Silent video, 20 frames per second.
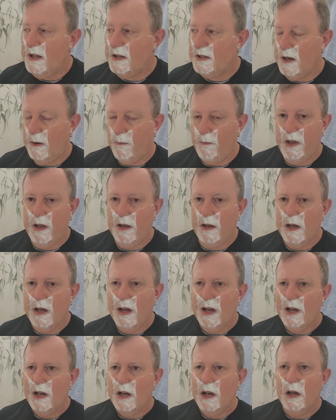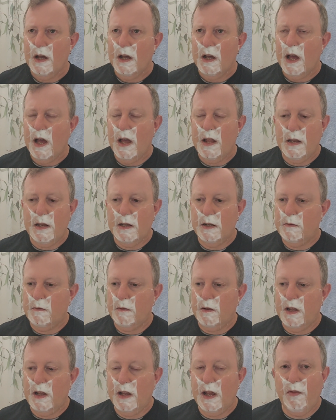something, and
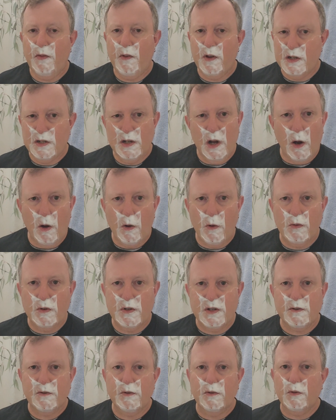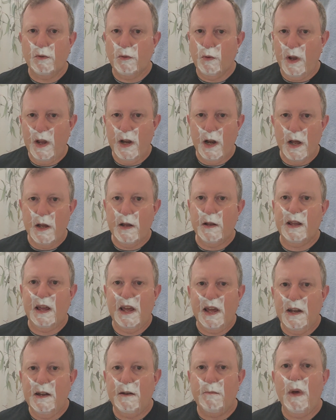you get those old school, you know,
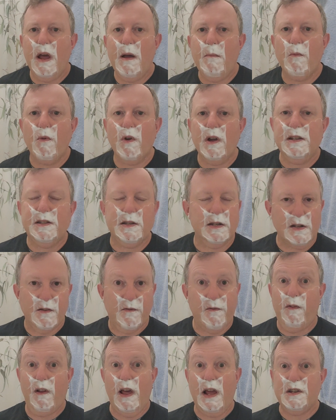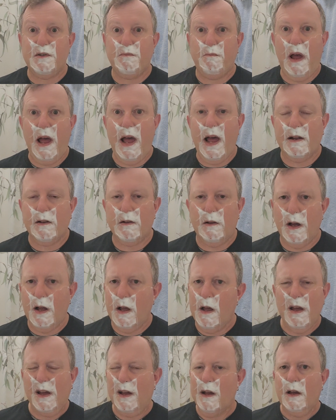kid memories just flash back like,
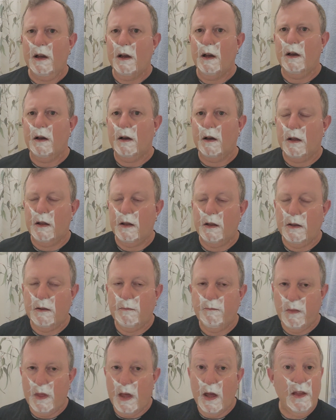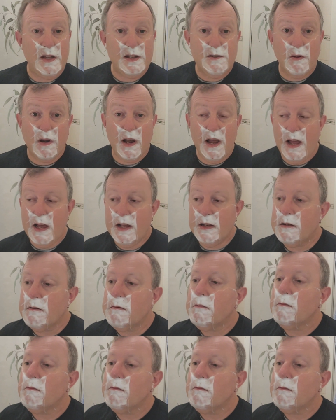and that's what I had.